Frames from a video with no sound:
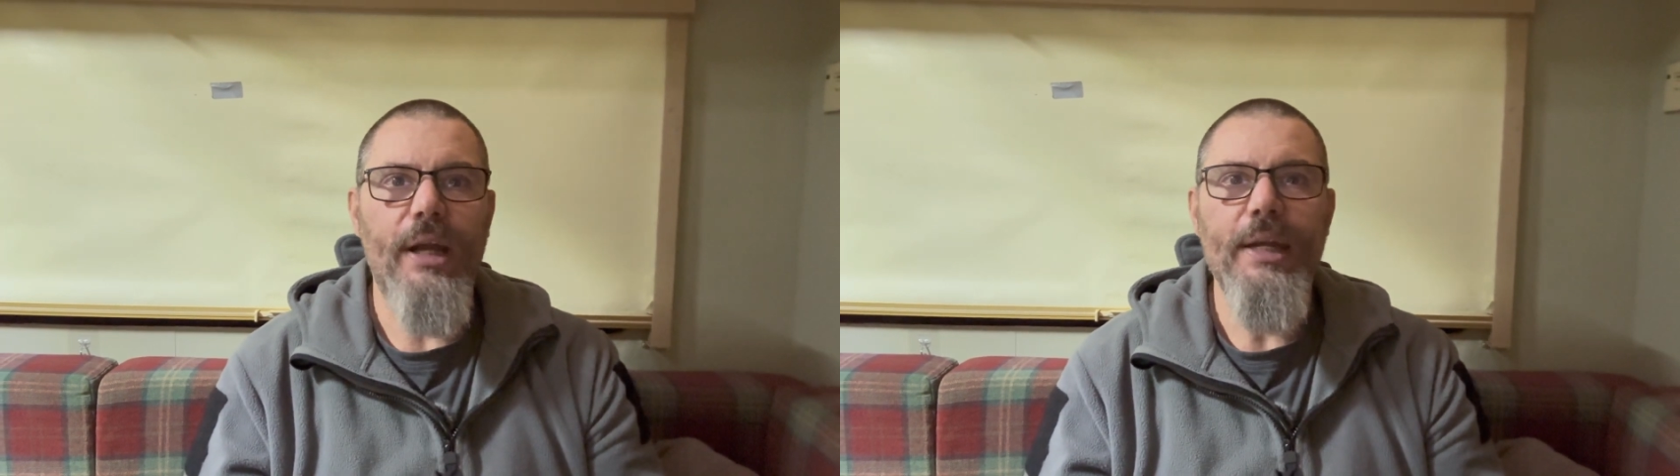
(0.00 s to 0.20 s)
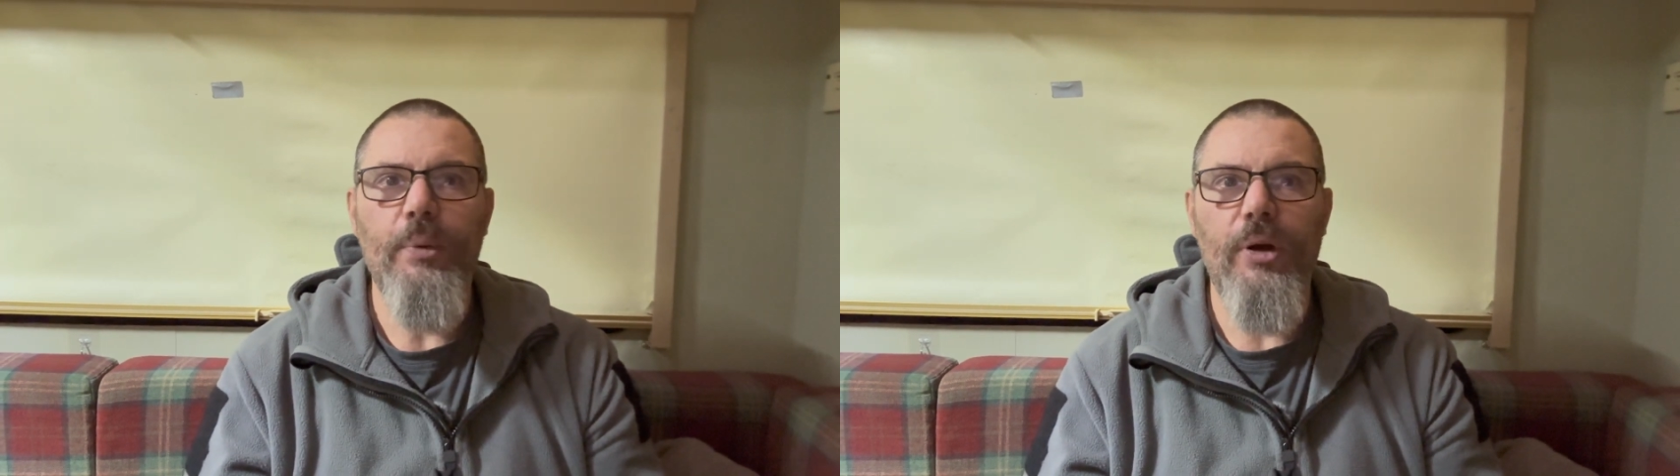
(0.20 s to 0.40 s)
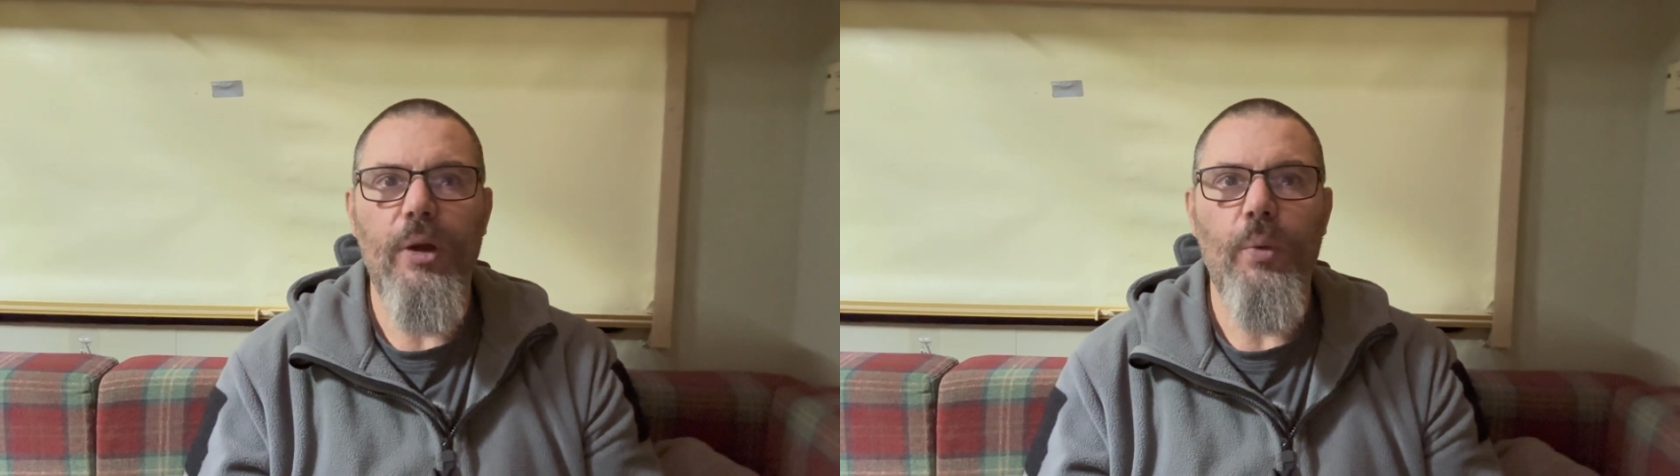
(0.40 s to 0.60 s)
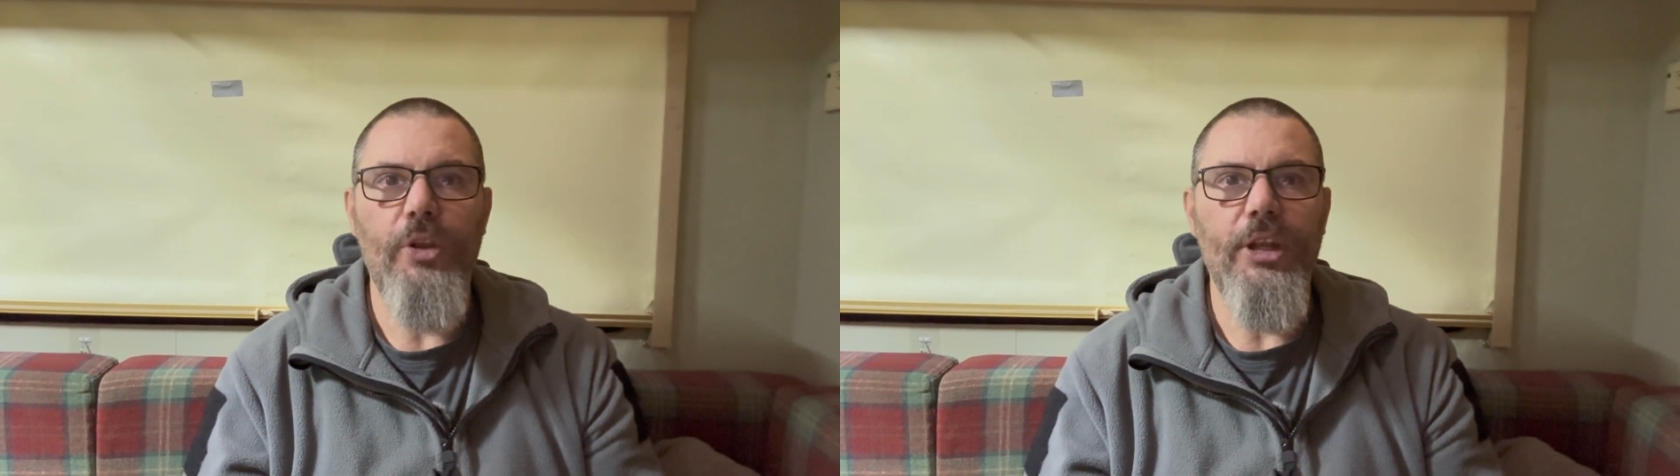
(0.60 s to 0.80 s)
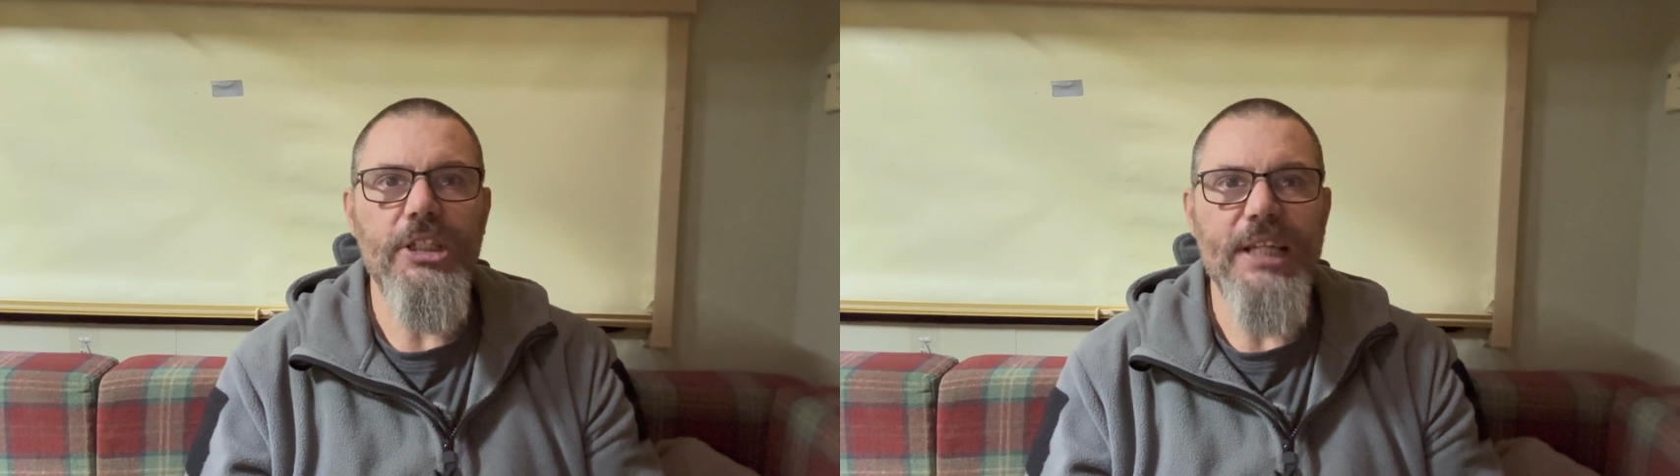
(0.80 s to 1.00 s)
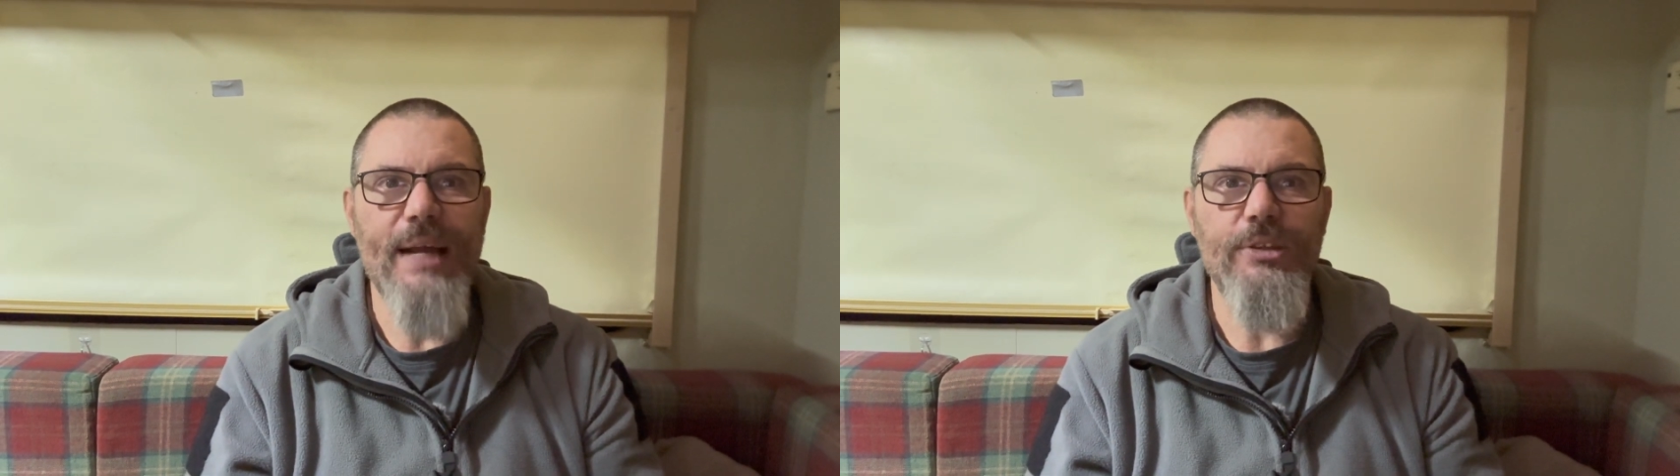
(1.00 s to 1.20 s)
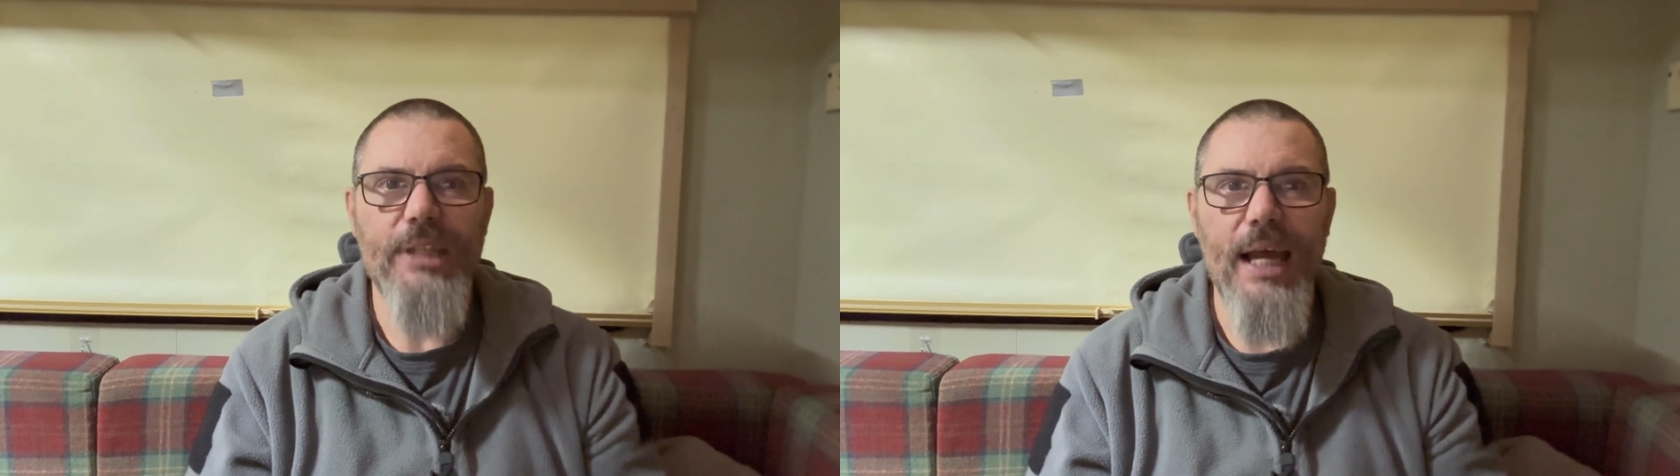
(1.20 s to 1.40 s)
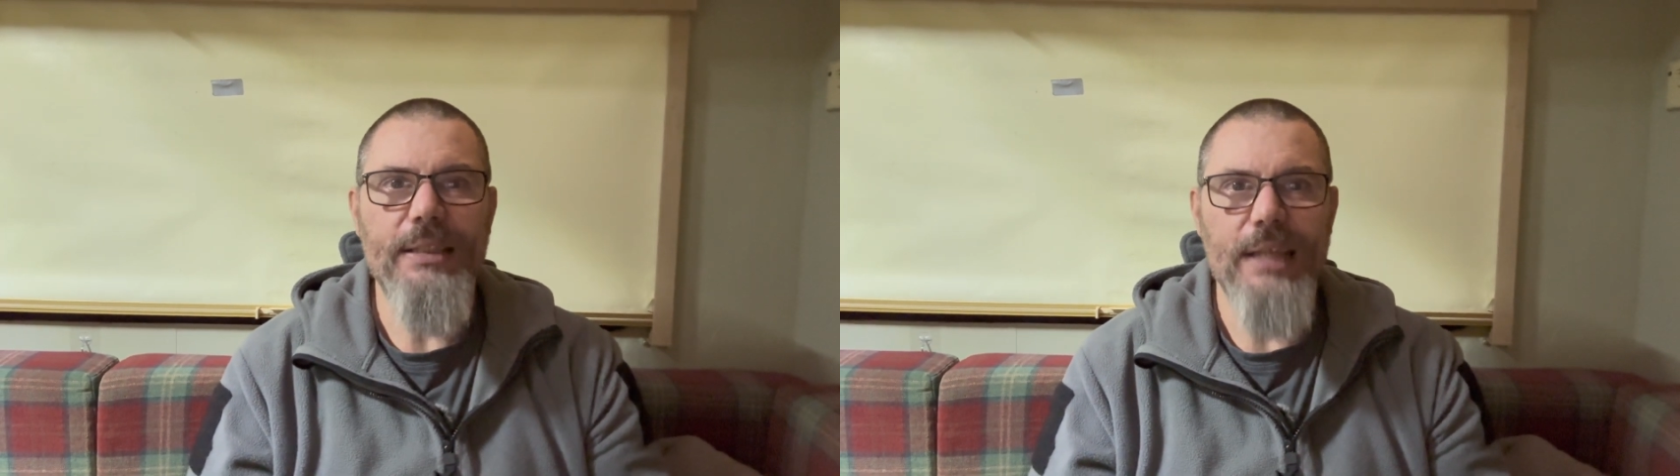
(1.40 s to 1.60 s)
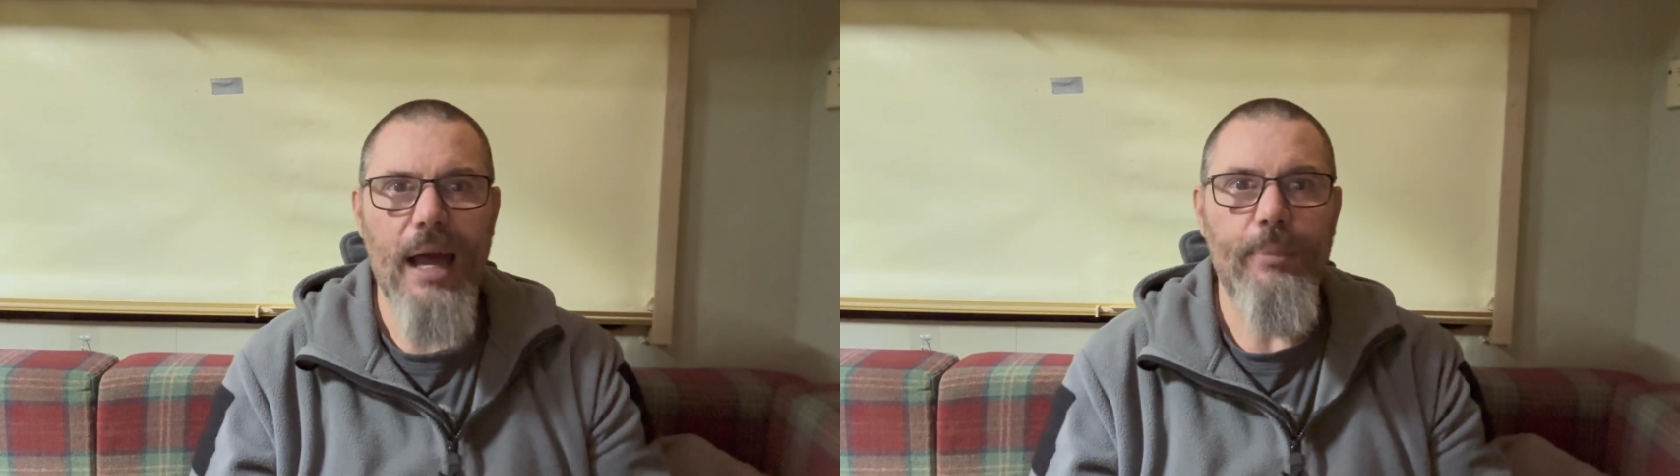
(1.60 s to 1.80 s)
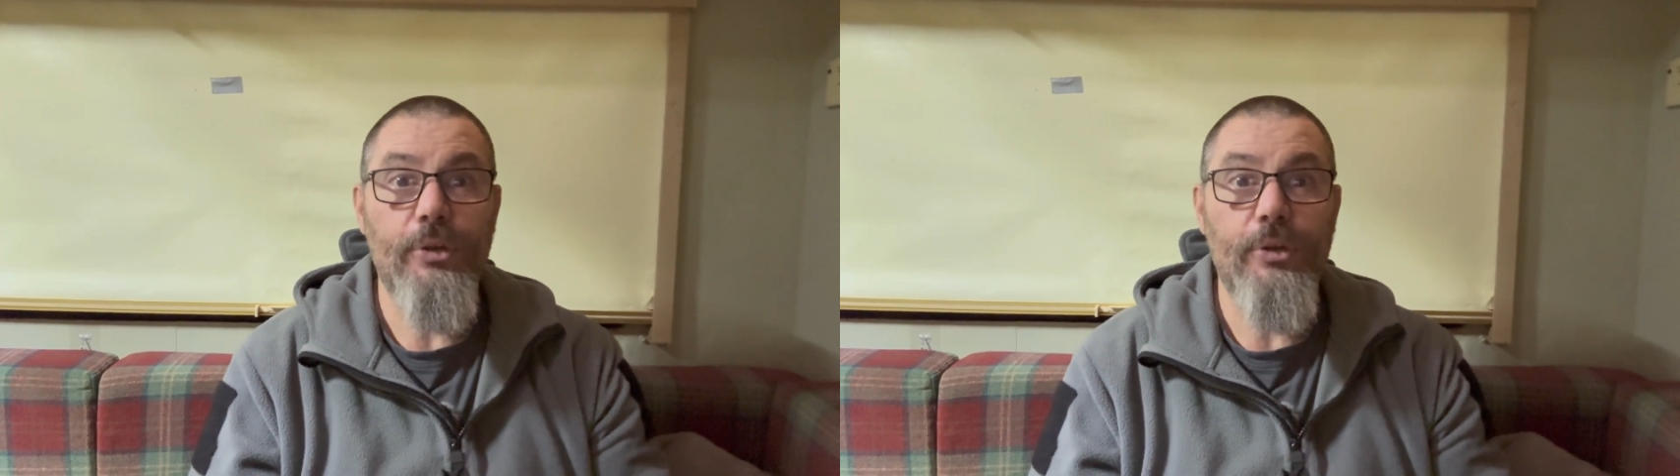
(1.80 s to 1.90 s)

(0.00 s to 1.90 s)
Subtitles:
anywhere where there's an outside tap,